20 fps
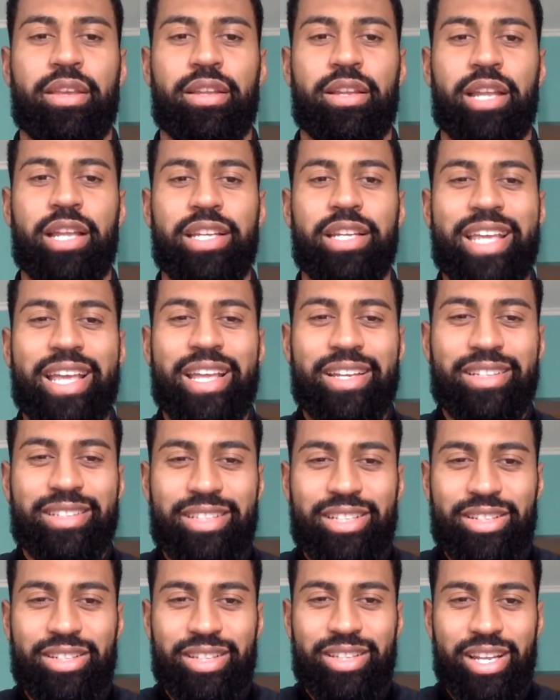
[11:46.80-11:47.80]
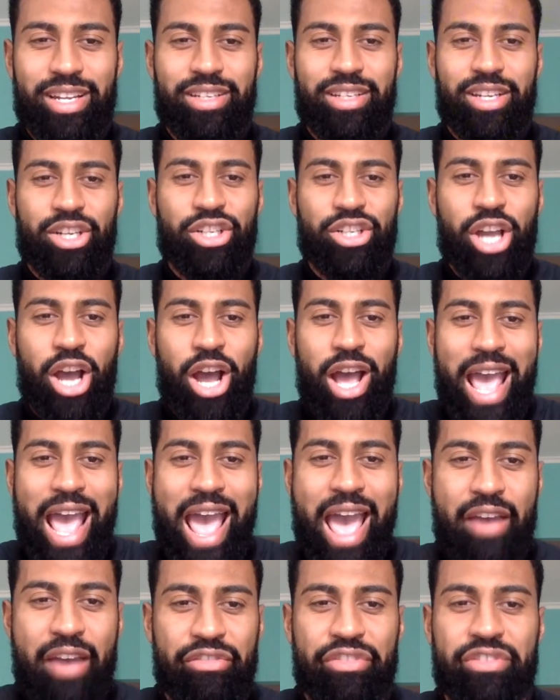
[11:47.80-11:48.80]
like they're not
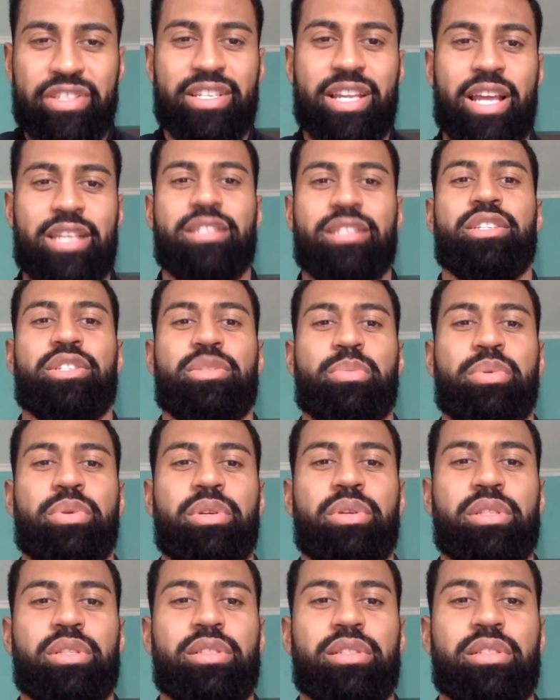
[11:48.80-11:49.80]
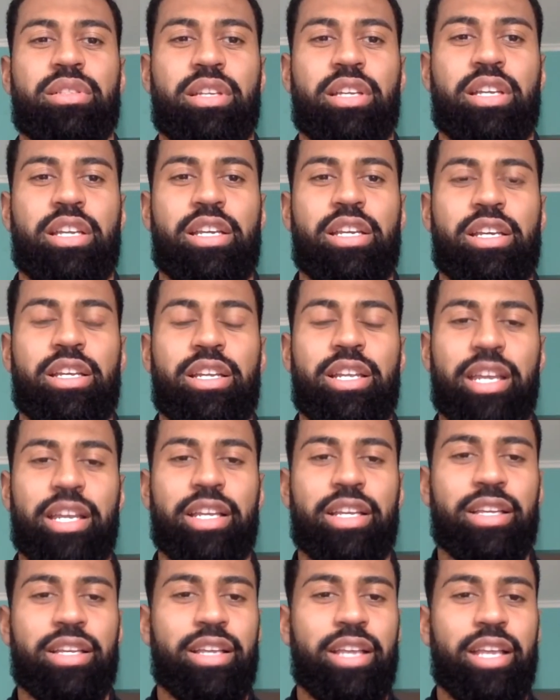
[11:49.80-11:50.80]
emphasizing sports. Like
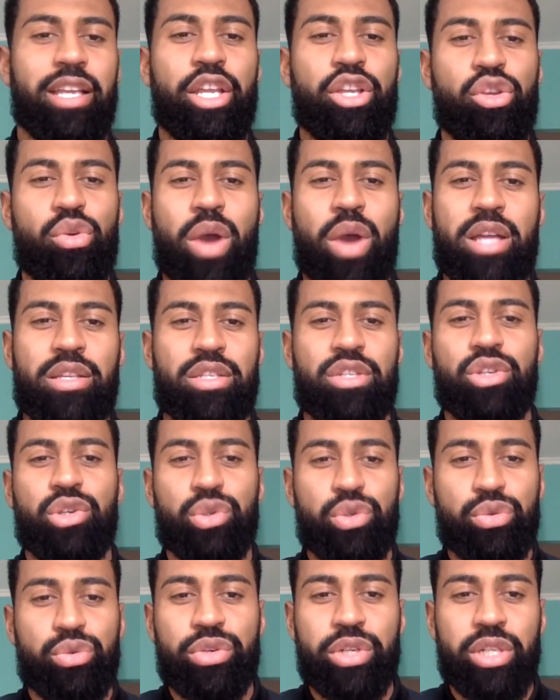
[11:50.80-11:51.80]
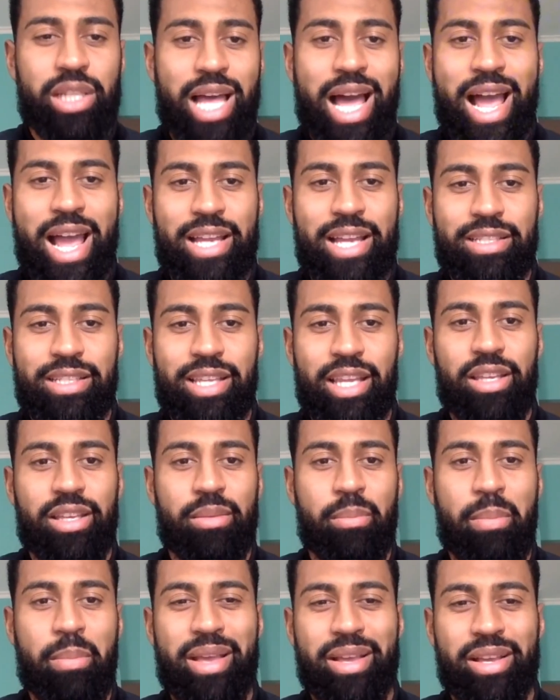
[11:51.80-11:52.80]
in the U.S., you realize that you
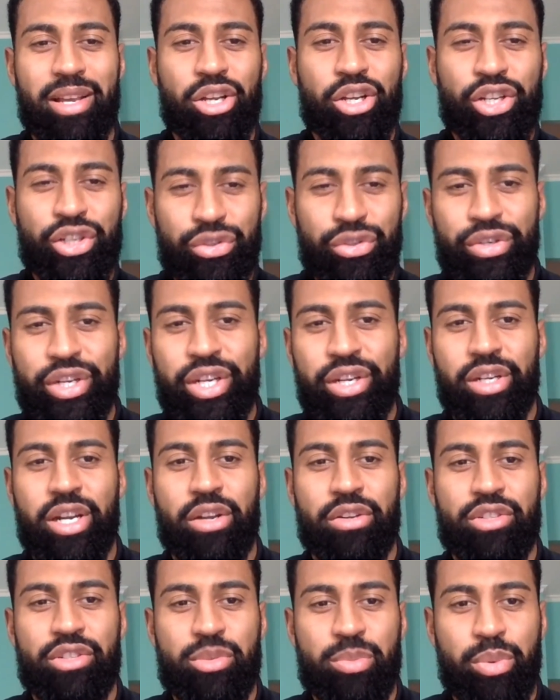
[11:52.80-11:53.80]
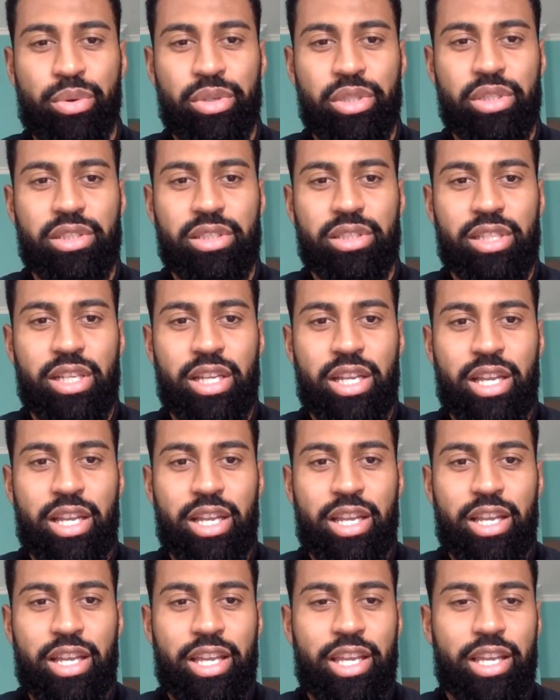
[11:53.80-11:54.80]
can make a career out of sports
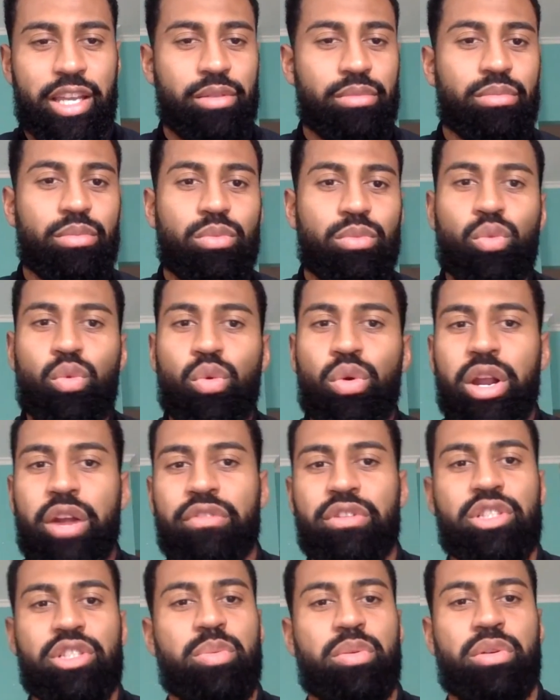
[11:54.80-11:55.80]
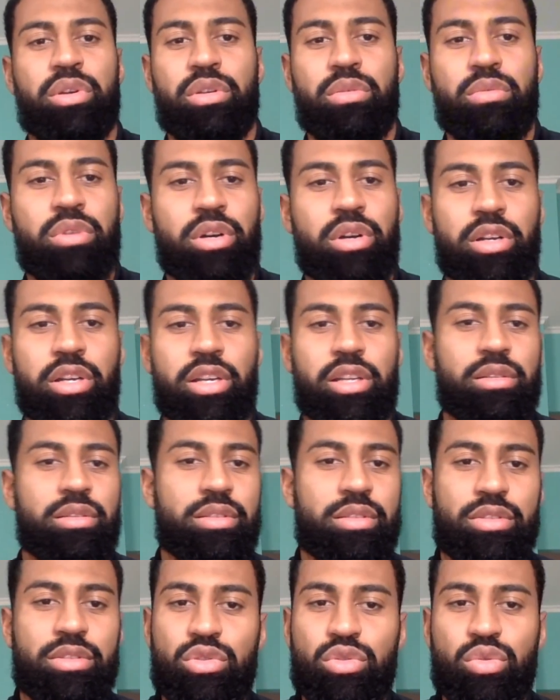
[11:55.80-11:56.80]
in whatever sport you want.
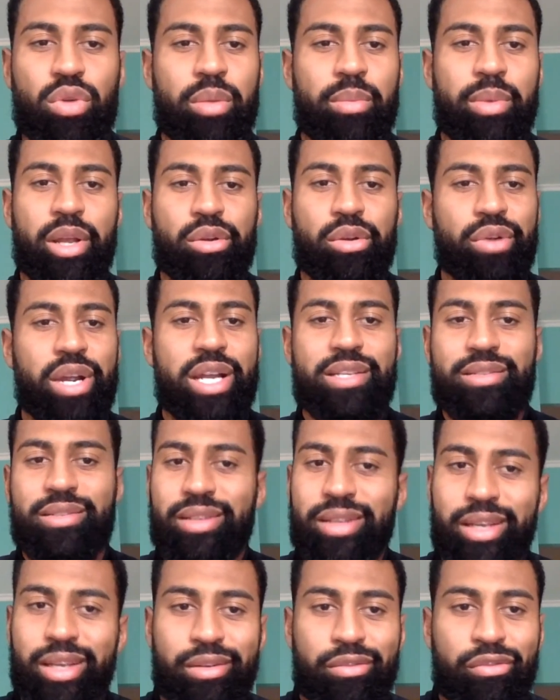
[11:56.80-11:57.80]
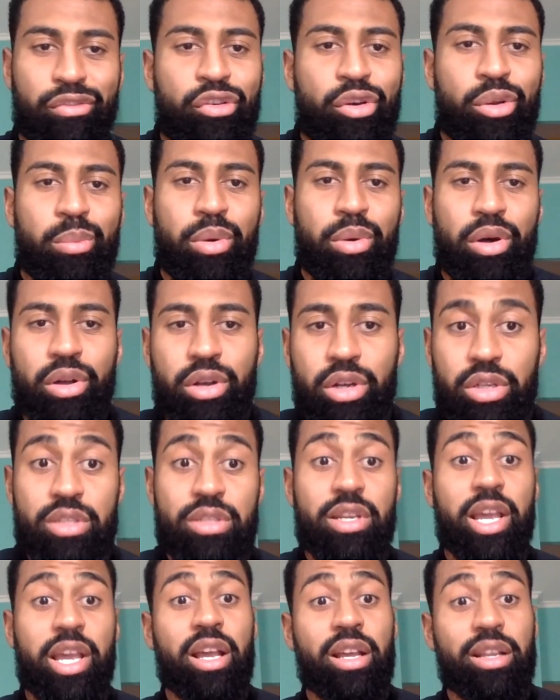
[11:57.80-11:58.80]
It's swimming, wrestling, football, because
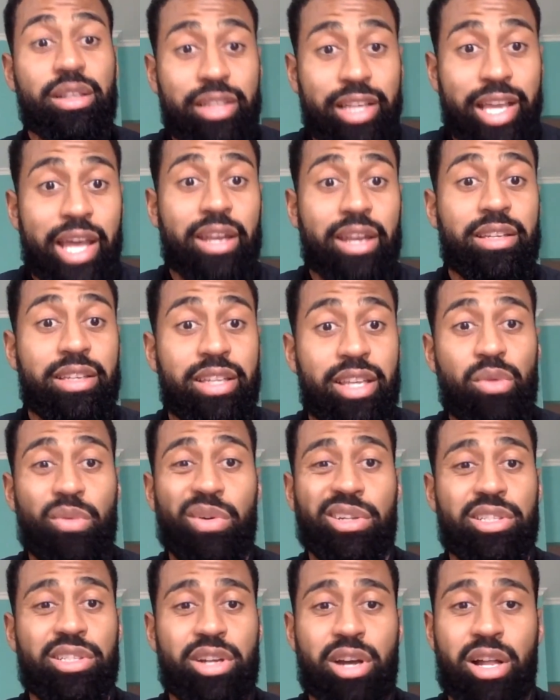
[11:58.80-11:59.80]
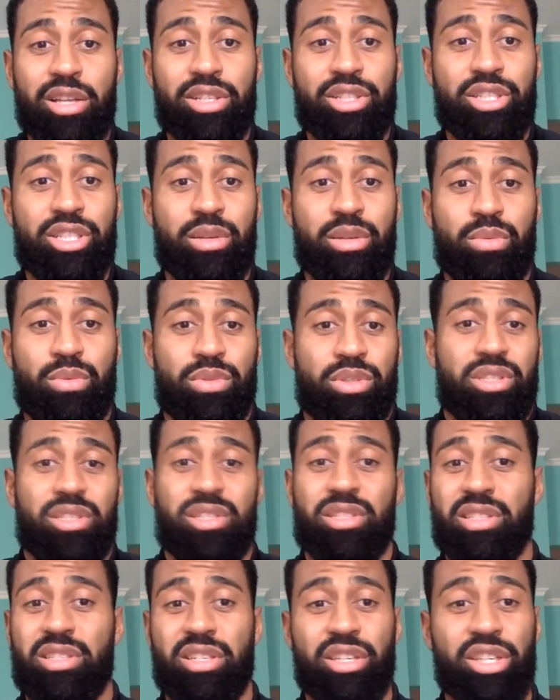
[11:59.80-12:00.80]
you can get a D1 scholarship, which
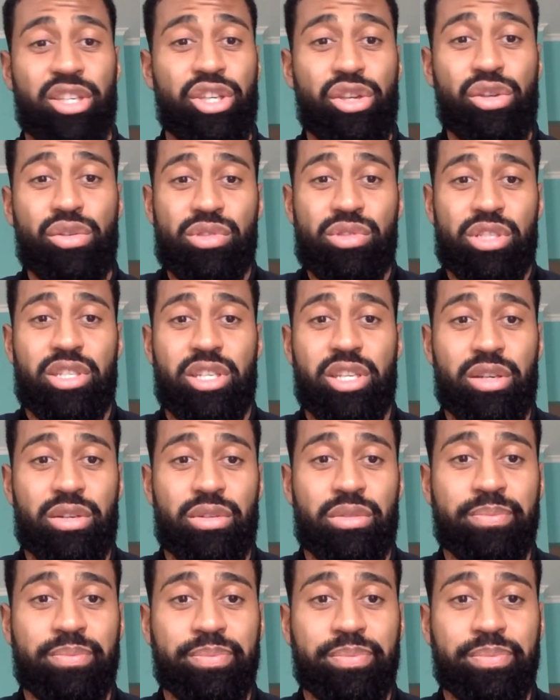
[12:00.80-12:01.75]
is a huge deal.